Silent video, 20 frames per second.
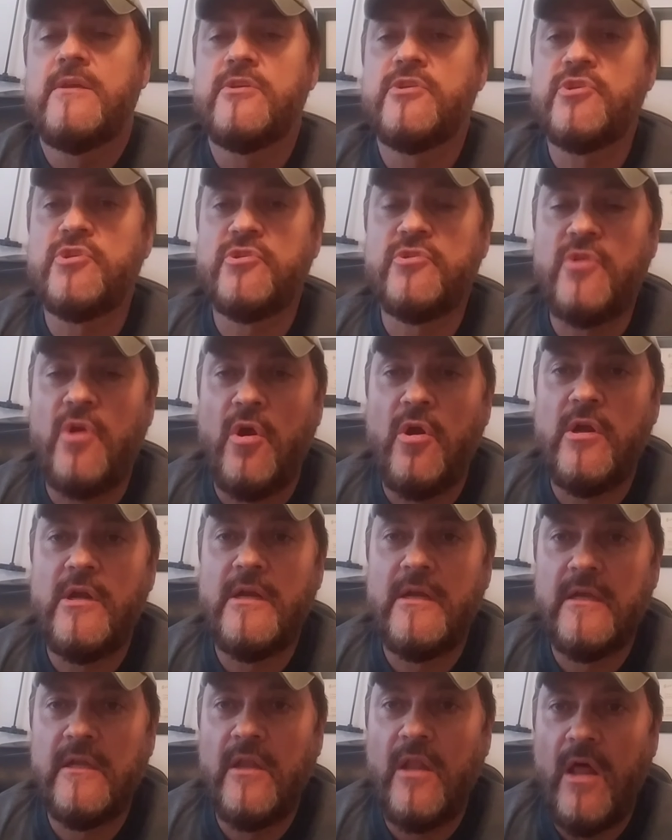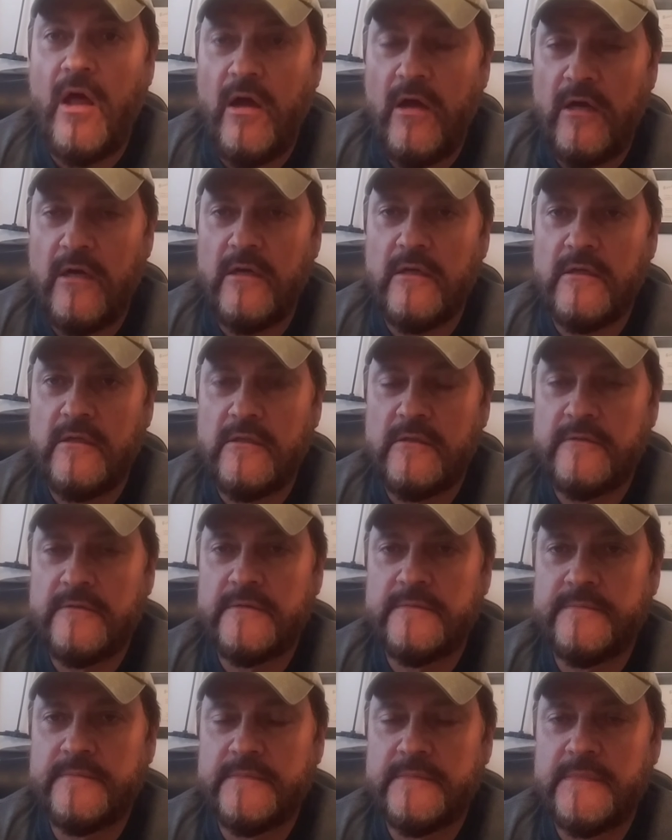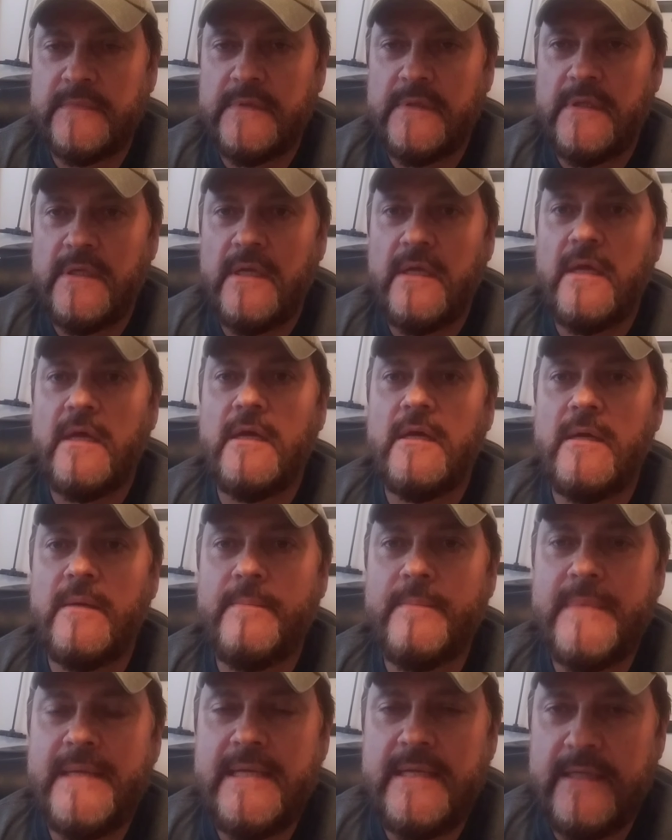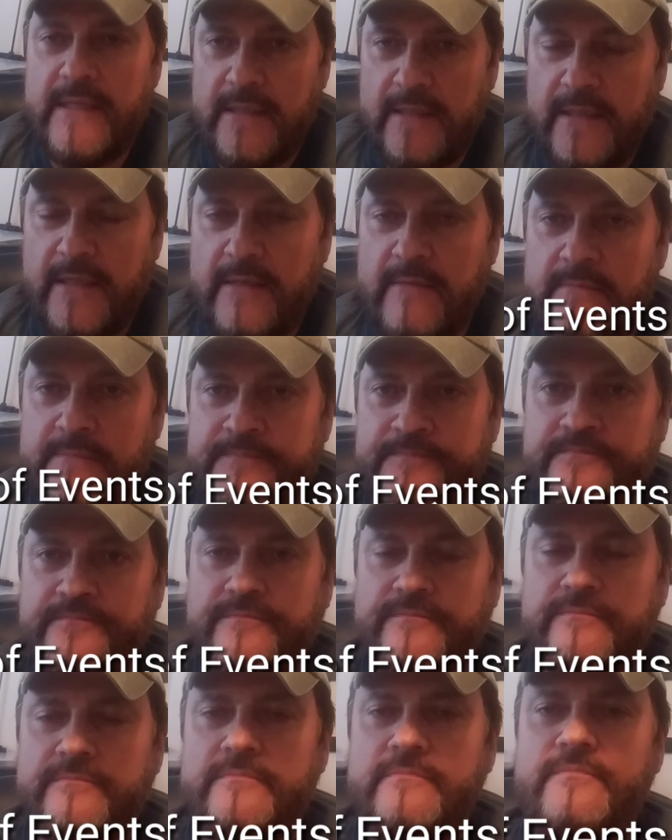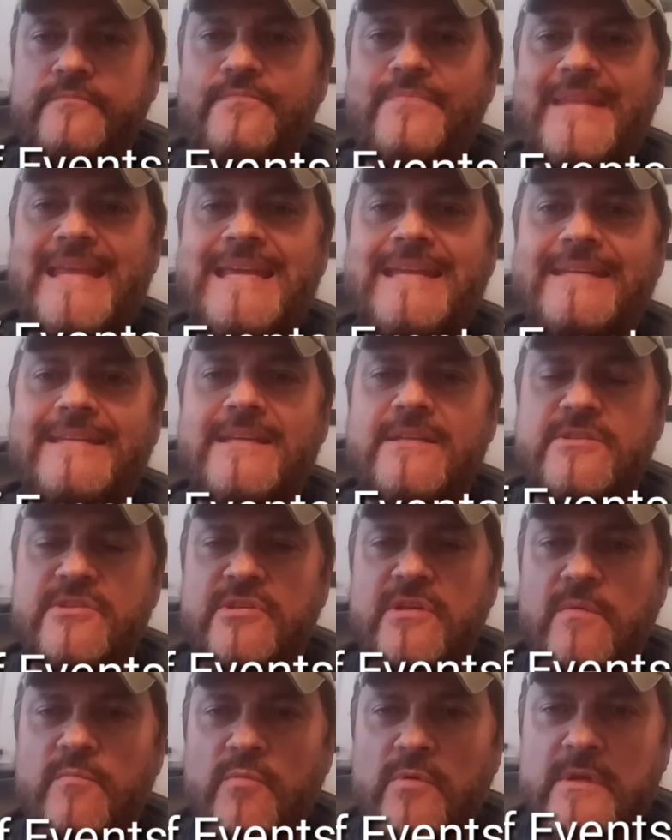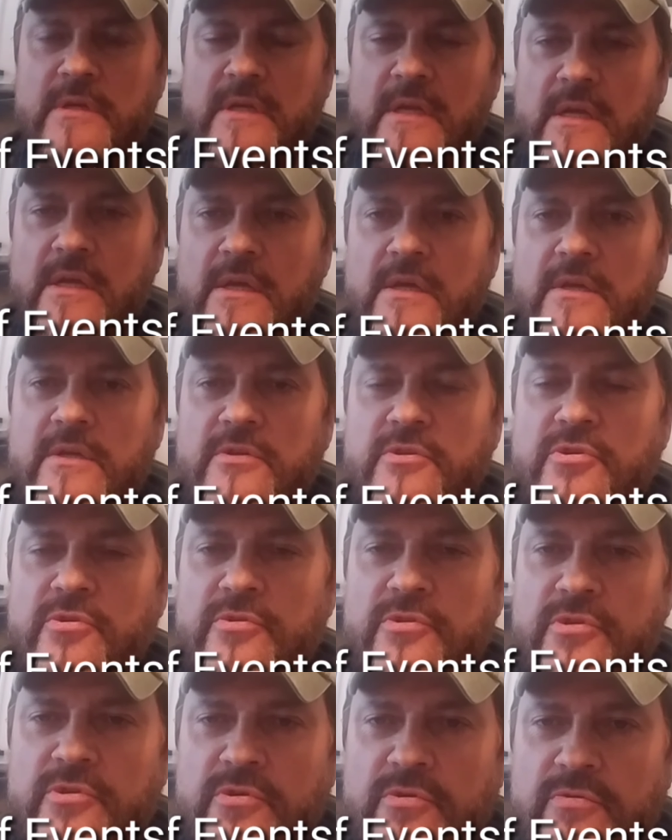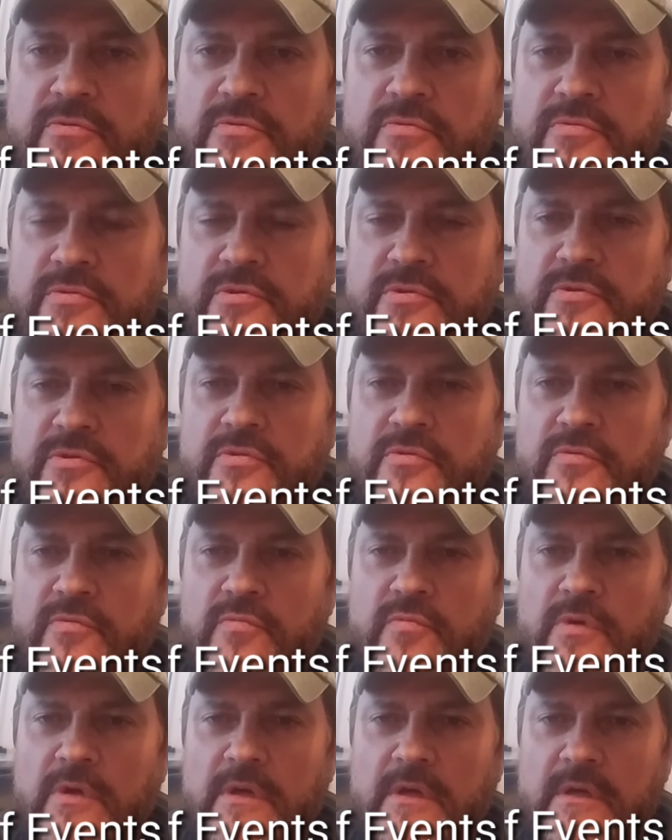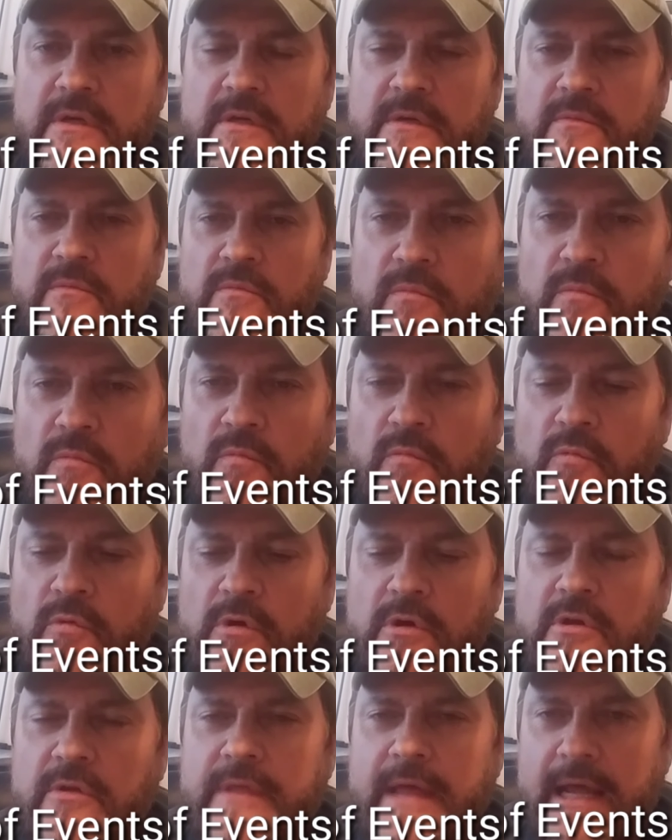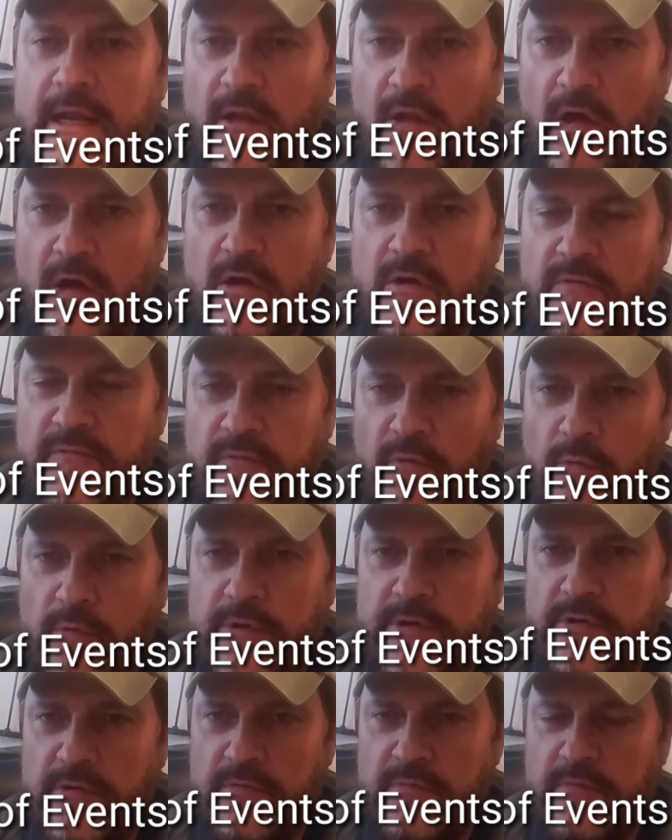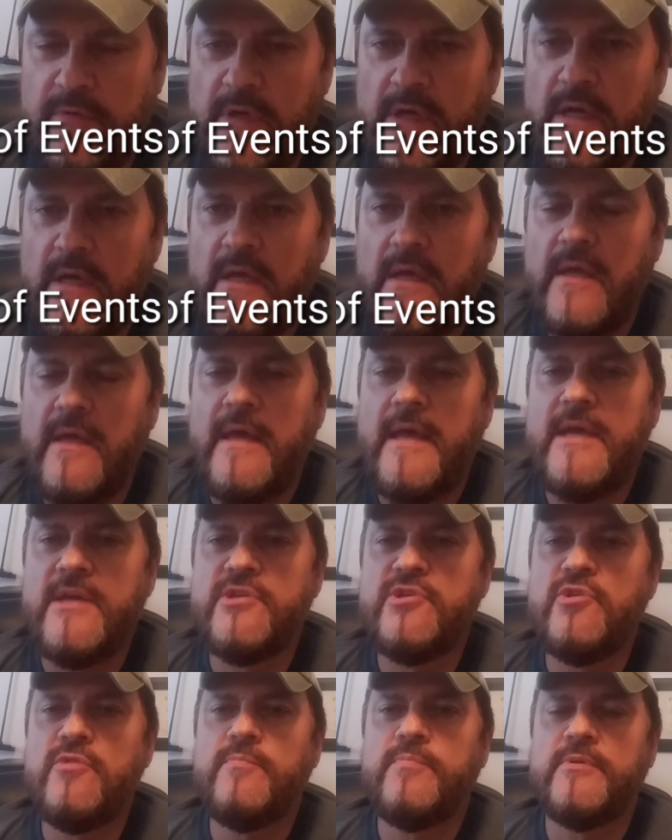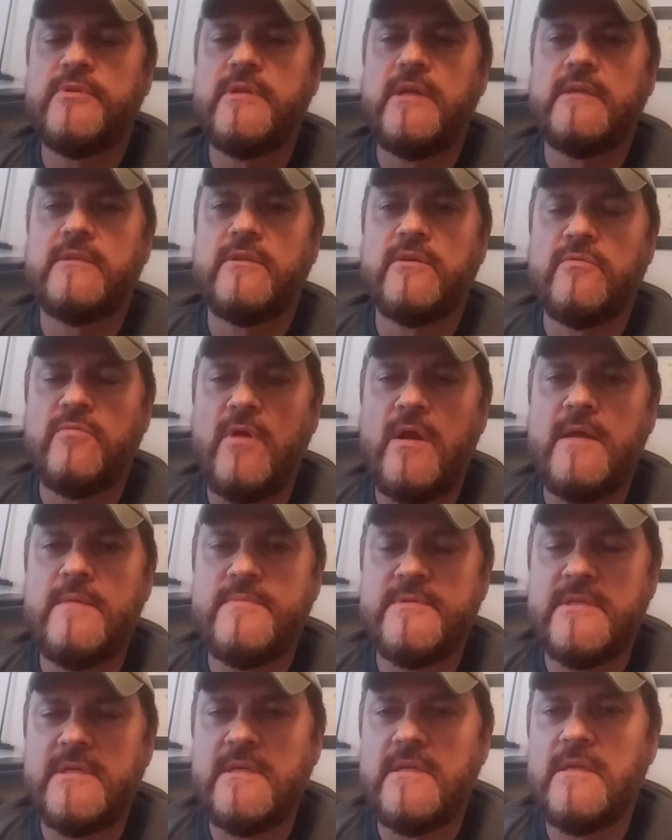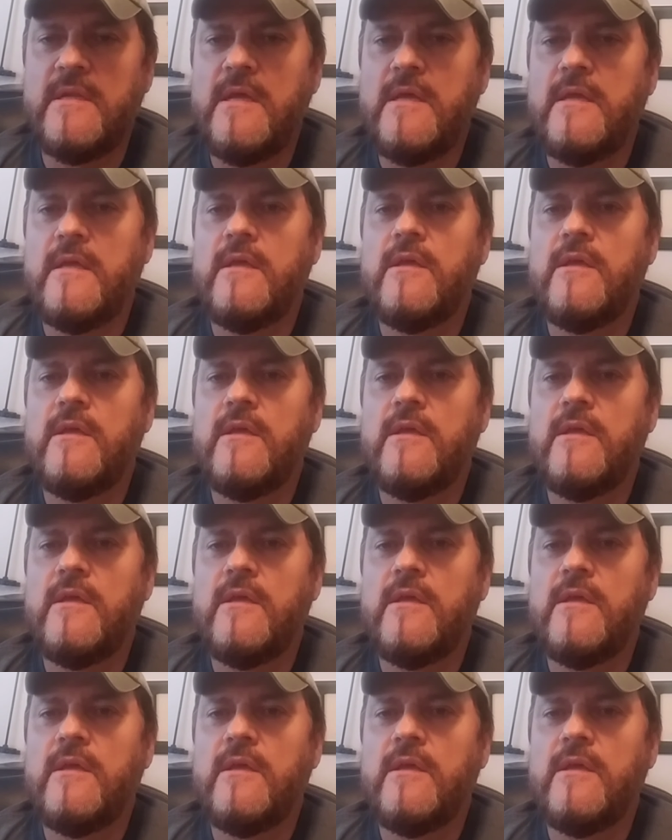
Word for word: Start a log immediately and get someone to use to uh, work that log for you as you protect the crime scene.